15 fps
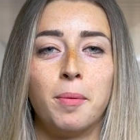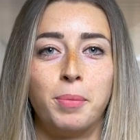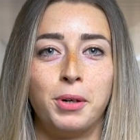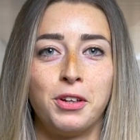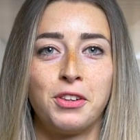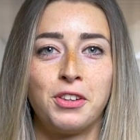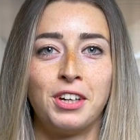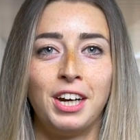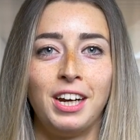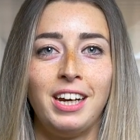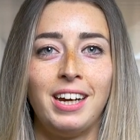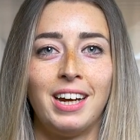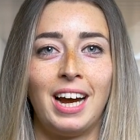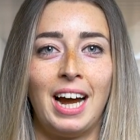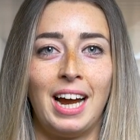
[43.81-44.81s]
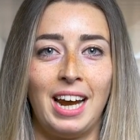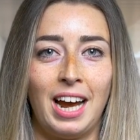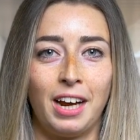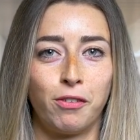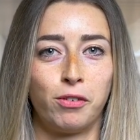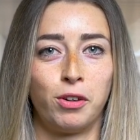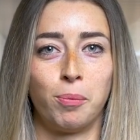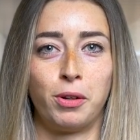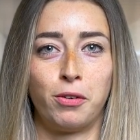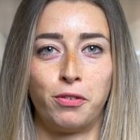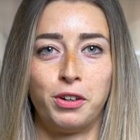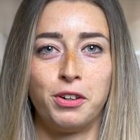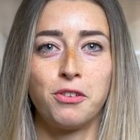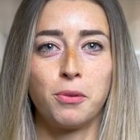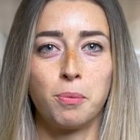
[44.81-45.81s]
Personally, I liked from the
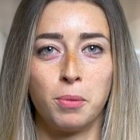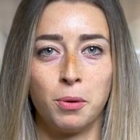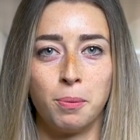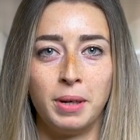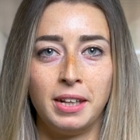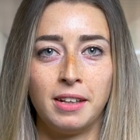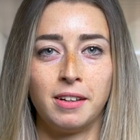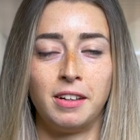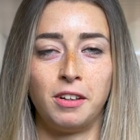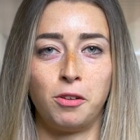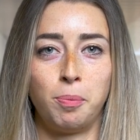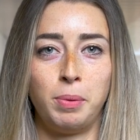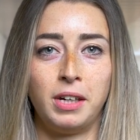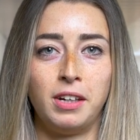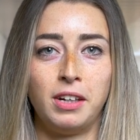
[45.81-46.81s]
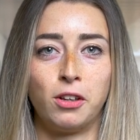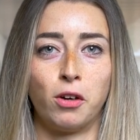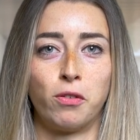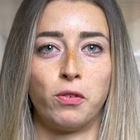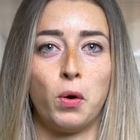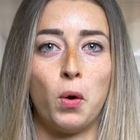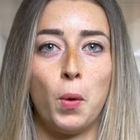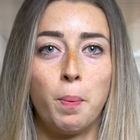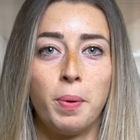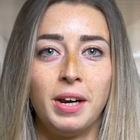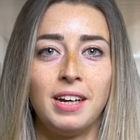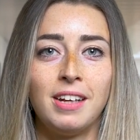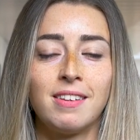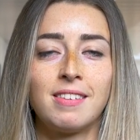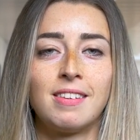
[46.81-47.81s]
first moment the spirit of
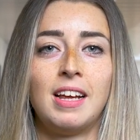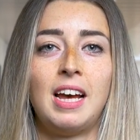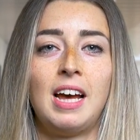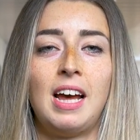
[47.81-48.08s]
openness